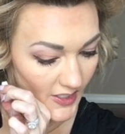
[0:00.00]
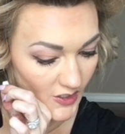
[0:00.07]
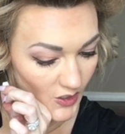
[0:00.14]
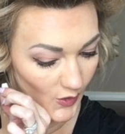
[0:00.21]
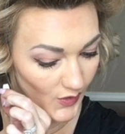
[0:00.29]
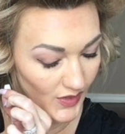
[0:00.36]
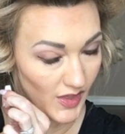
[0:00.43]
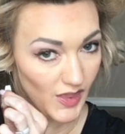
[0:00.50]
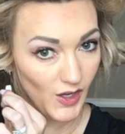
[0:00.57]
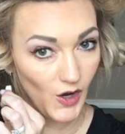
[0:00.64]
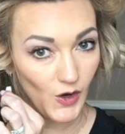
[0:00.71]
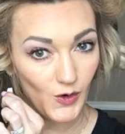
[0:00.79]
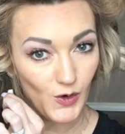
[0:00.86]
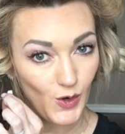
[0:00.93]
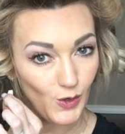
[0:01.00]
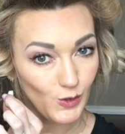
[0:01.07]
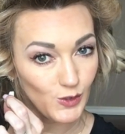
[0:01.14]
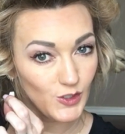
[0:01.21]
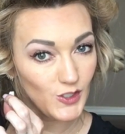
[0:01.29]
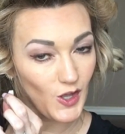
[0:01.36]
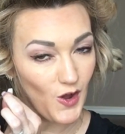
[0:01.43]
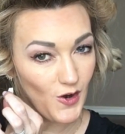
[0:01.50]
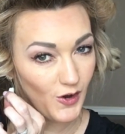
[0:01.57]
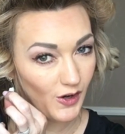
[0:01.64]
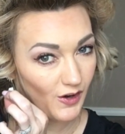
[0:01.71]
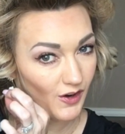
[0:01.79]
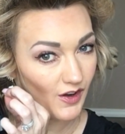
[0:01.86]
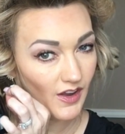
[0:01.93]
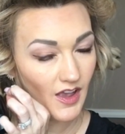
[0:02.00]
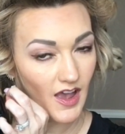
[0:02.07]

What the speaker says: so that the curl holds longer.